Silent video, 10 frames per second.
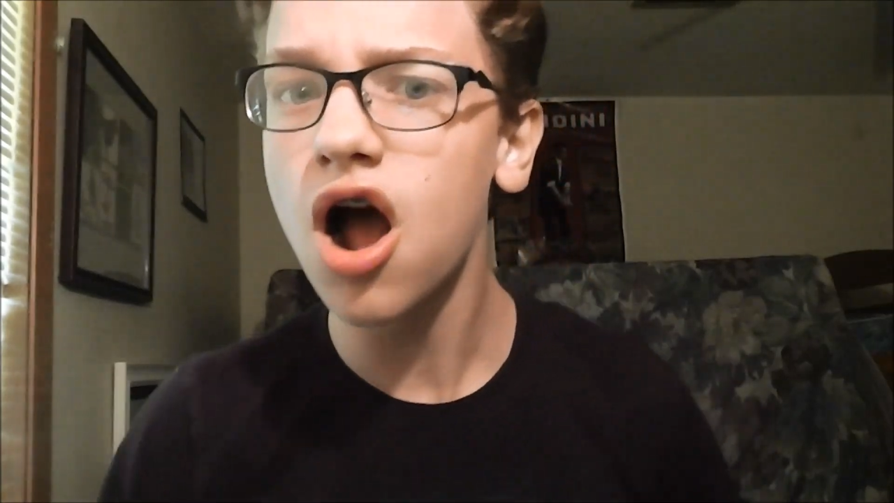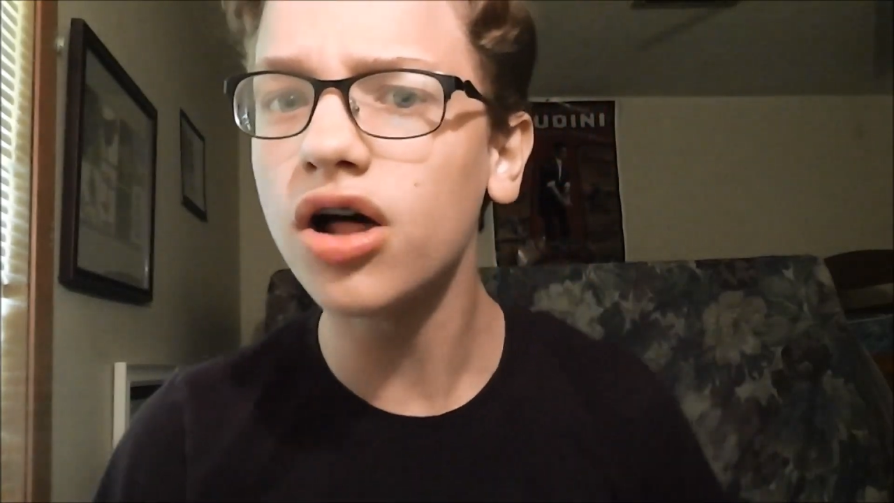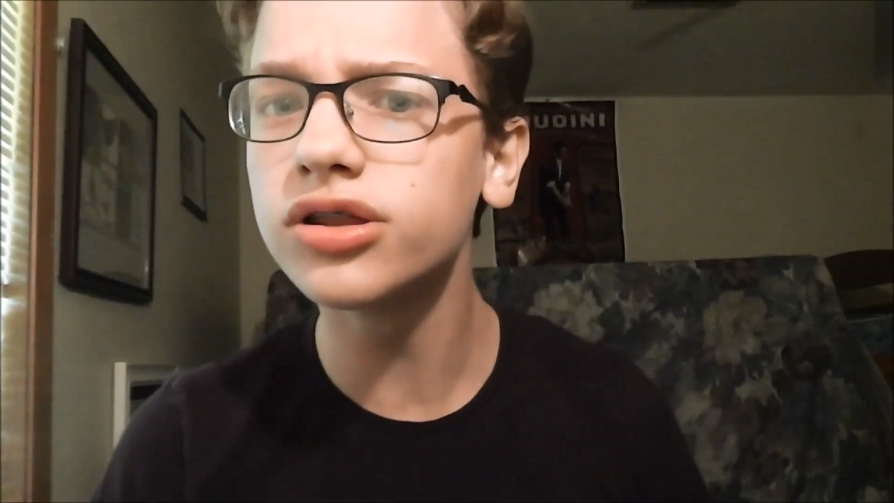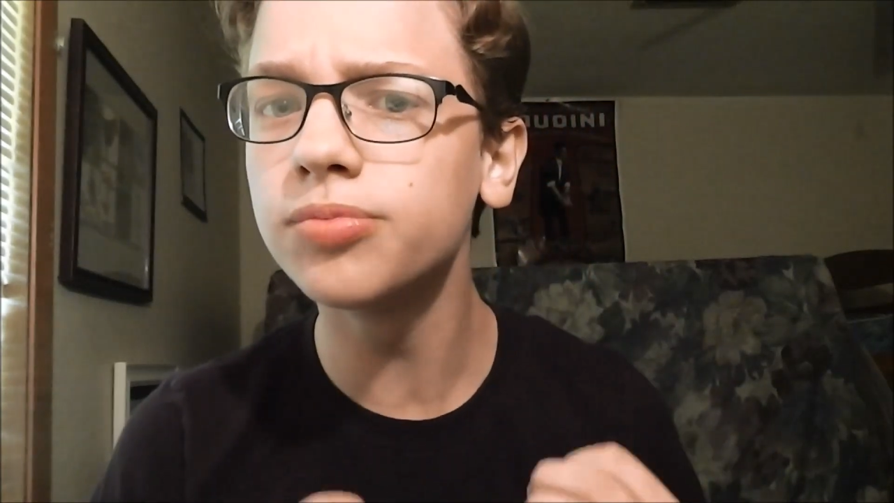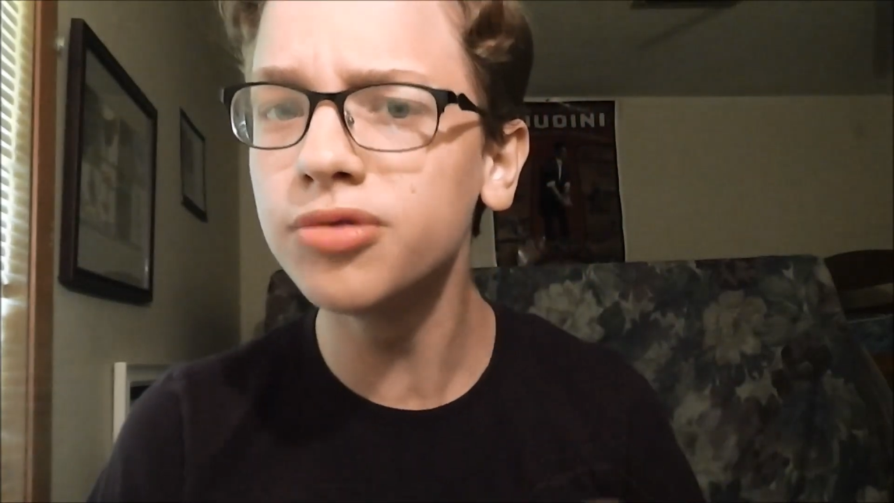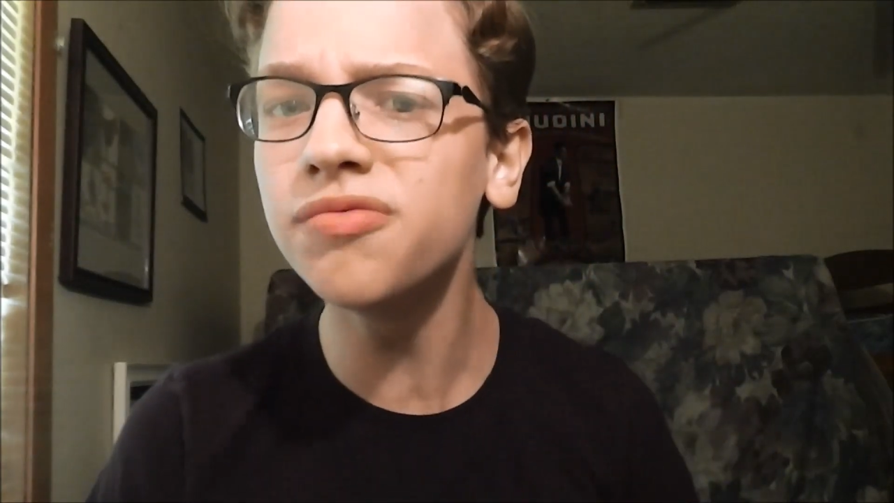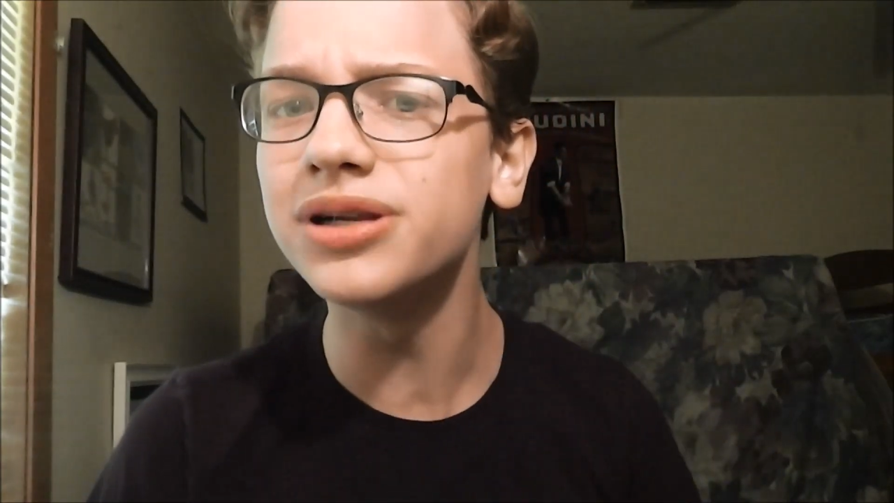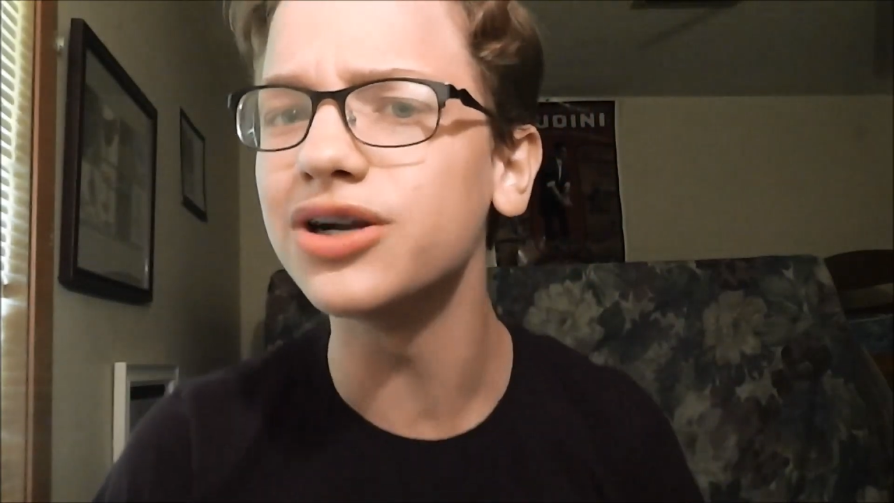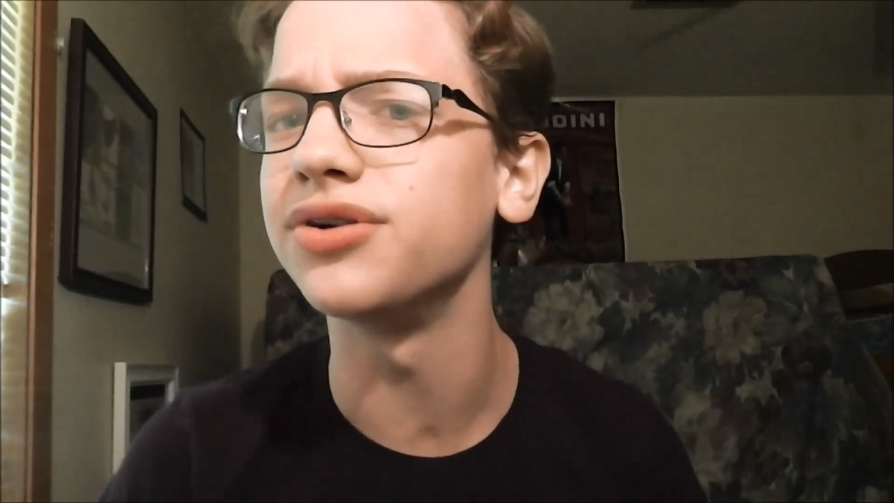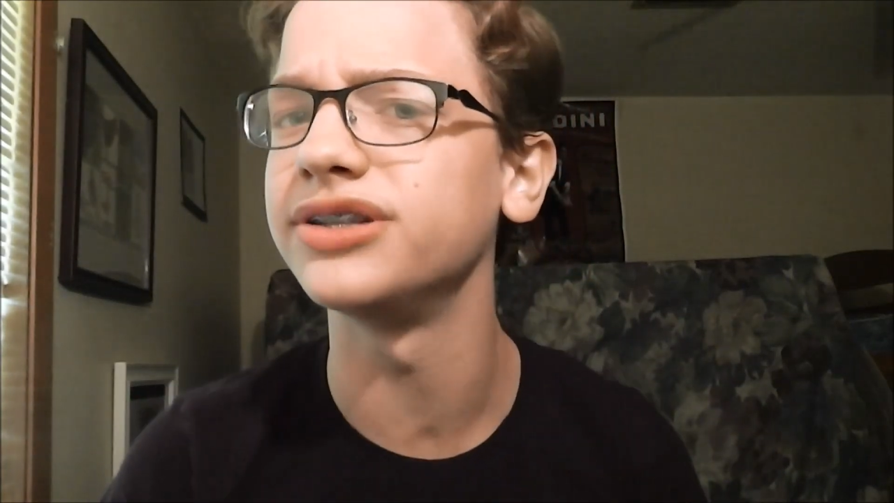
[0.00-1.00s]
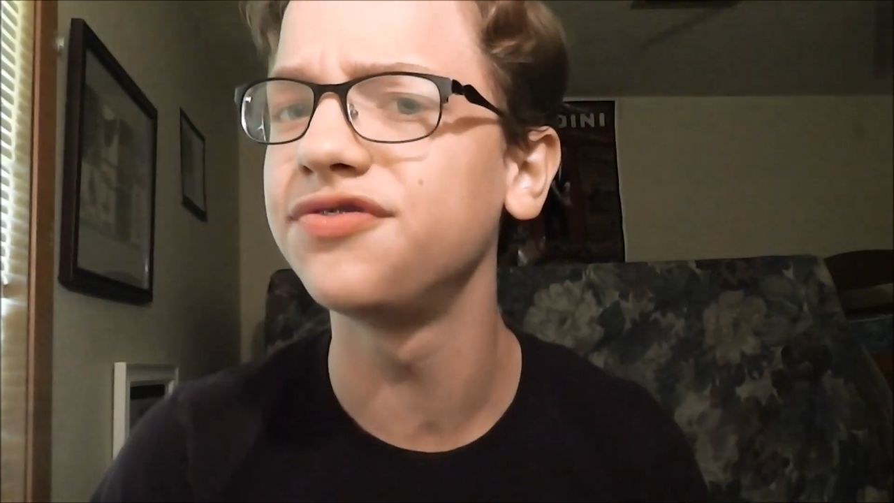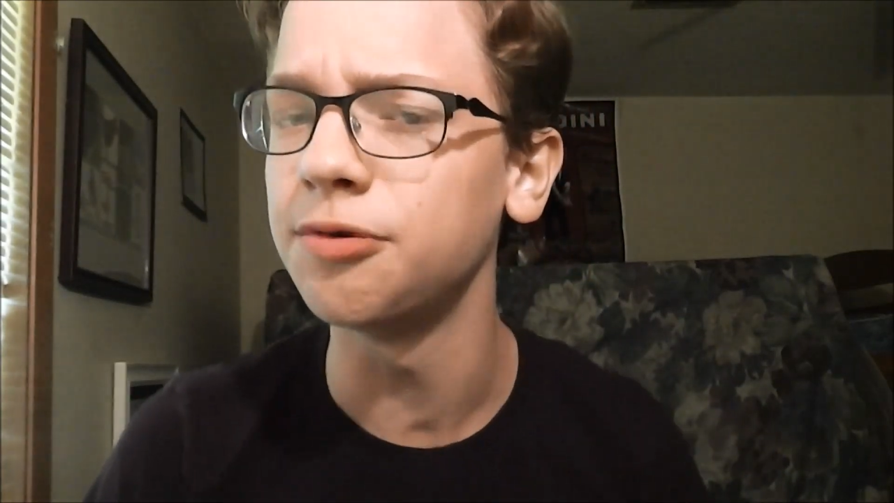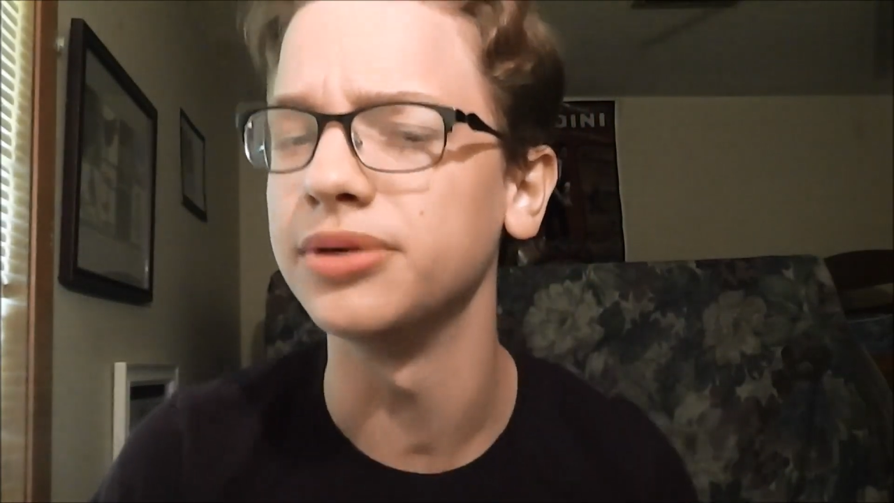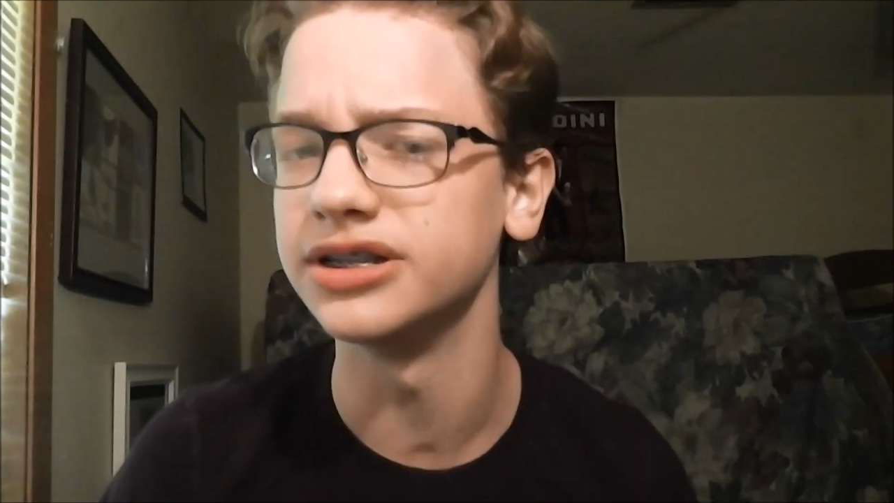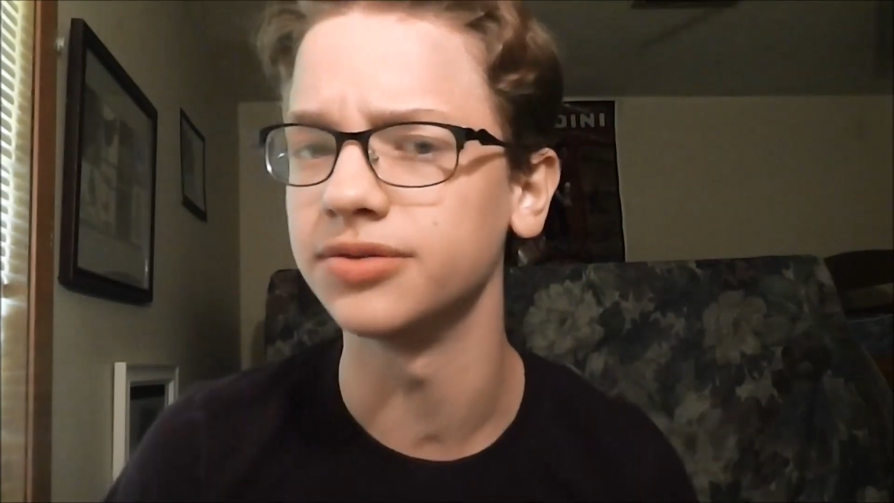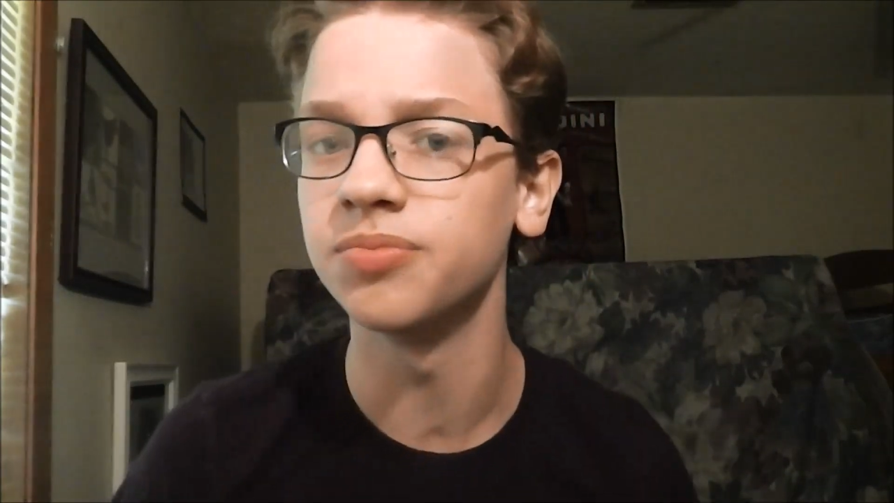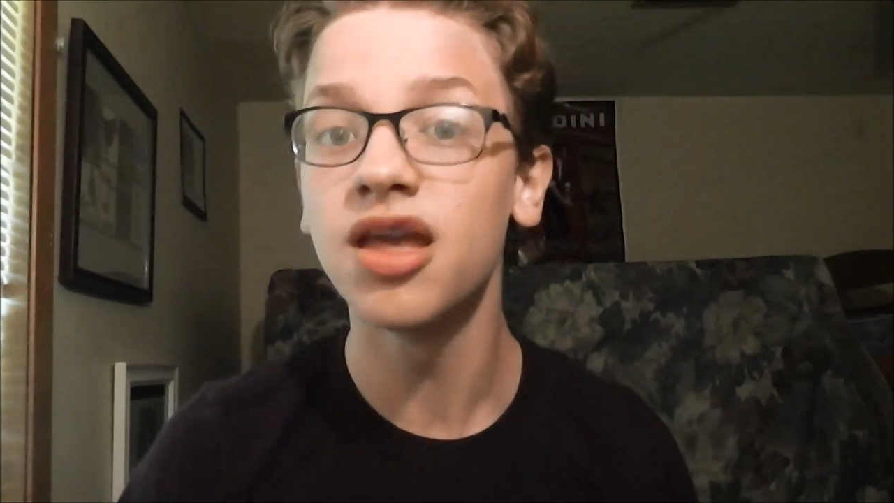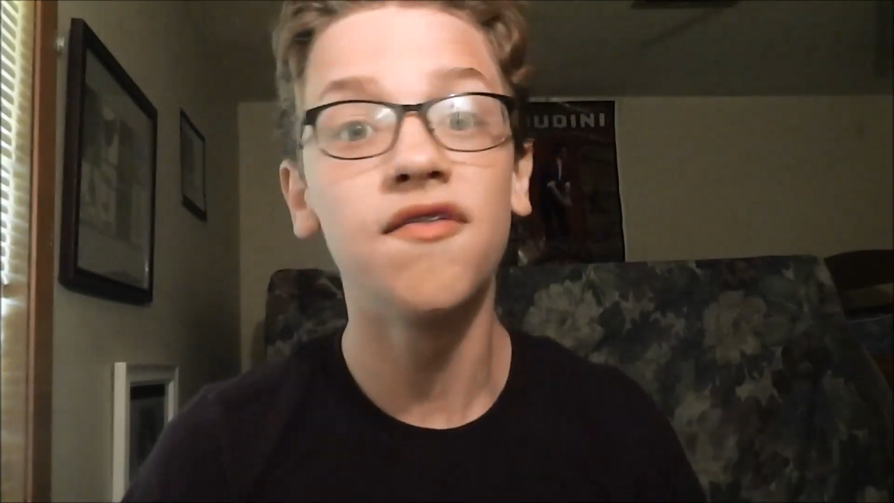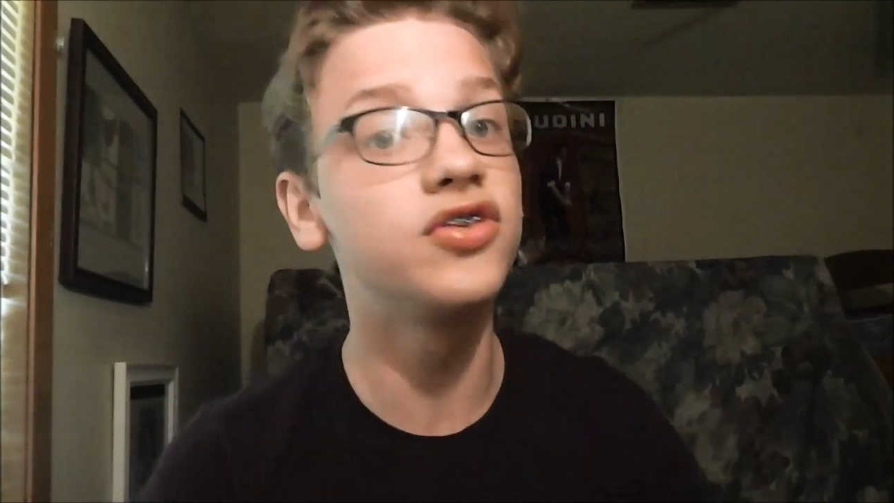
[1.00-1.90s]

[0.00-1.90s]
on the movement known as feminism